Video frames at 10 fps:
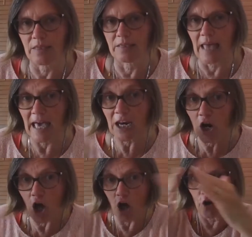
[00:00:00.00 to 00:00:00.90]
that
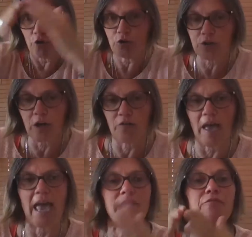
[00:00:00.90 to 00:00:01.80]
load
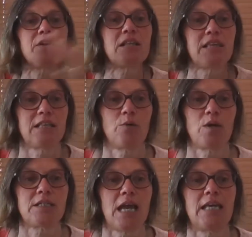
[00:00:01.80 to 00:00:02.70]
of everything that
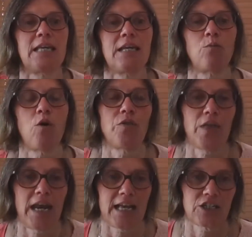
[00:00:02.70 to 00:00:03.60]
we're taking in, what
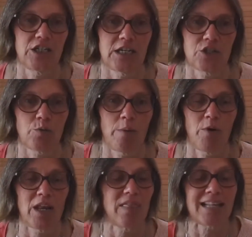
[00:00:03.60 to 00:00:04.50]
that actually does to our
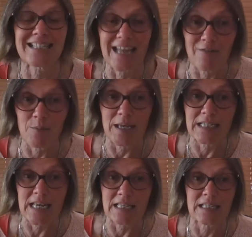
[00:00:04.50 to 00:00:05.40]
body. That's never
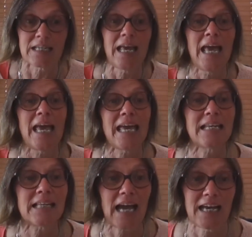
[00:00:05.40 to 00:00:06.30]
been tested.
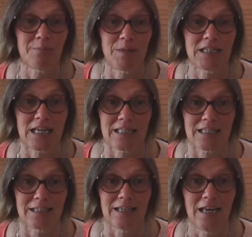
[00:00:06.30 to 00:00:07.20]
It can't be
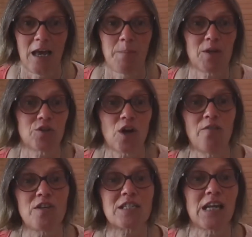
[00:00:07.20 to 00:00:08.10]
tested because
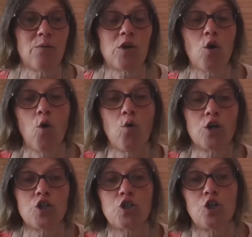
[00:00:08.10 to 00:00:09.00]
obviously we all
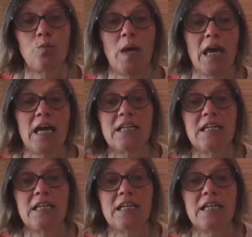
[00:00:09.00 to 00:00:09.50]
consume